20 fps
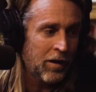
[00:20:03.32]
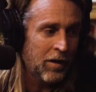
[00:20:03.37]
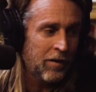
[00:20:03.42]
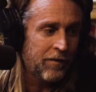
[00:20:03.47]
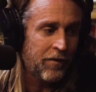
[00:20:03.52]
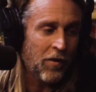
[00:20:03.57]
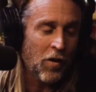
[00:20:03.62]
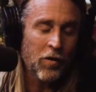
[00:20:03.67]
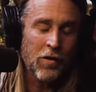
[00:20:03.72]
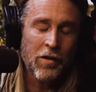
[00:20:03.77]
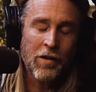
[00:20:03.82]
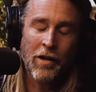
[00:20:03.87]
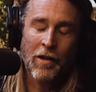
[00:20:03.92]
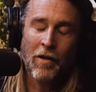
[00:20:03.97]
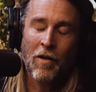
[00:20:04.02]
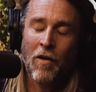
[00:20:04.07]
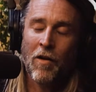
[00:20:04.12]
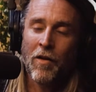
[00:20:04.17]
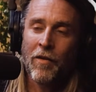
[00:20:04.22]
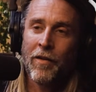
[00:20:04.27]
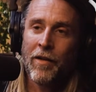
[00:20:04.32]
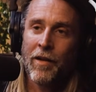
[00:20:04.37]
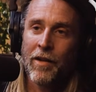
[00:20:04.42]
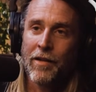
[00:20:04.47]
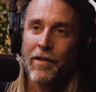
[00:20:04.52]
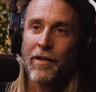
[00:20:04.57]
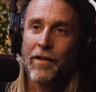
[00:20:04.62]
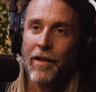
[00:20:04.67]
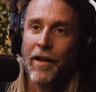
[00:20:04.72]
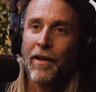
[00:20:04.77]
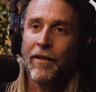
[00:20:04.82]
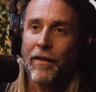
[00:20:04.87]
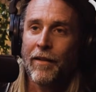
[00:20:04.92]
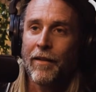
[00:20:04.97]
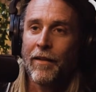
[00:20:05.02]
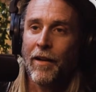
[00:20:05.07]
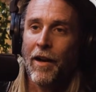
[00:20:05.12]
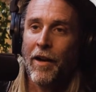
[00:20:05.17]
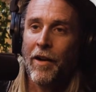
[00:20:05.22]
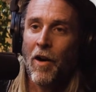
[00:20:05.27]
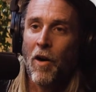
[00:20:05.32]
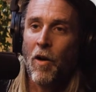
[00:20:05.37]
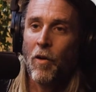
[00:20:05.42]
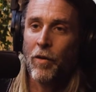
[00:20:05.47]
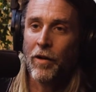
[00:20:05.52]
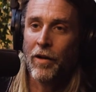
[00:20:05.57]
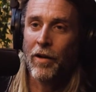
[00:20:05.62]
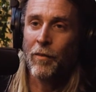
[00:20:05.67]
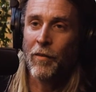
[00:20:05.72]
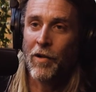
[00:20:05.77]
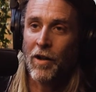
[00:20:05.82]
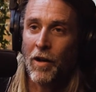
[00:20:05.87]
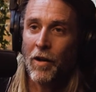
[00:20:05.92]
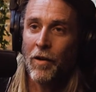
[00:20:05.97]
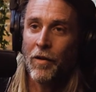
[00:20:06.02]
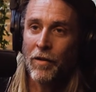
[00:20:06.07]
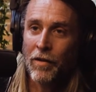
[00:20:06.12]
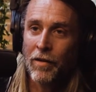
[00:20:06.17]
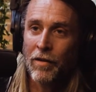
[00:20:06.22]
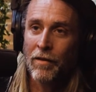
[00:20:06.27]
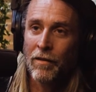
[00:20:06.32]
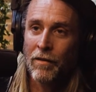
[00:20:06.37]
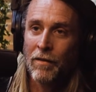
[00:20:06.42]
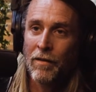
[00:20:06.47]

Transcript: focusing on the successes and holding them close.